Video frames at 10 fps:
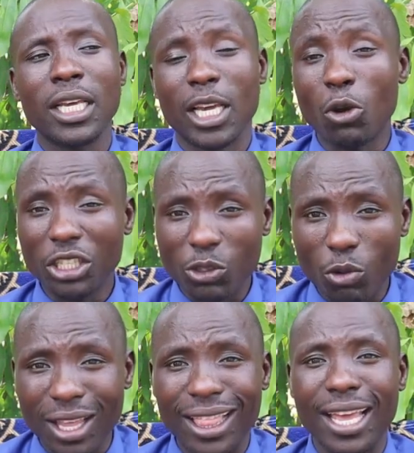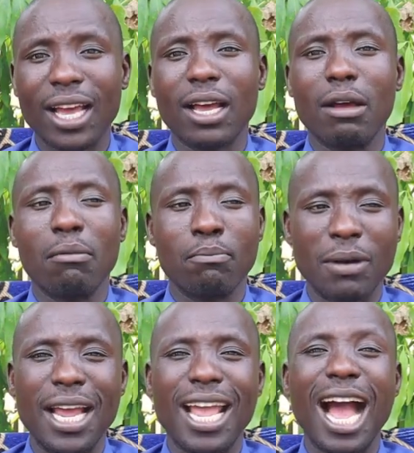He got his way there
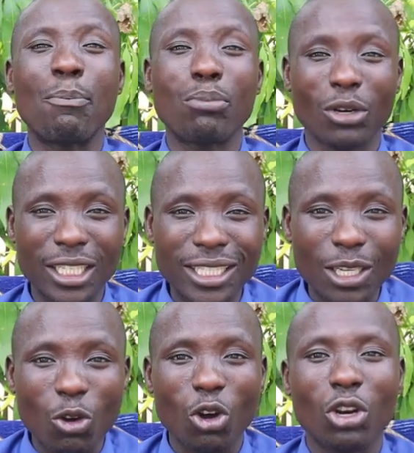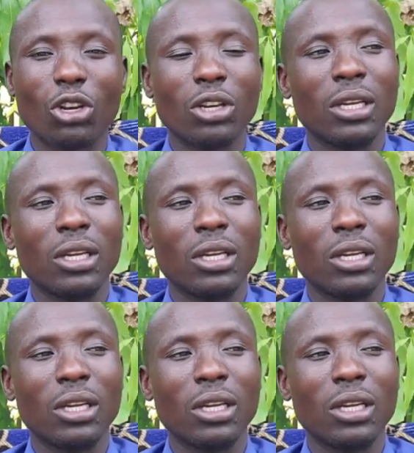by a political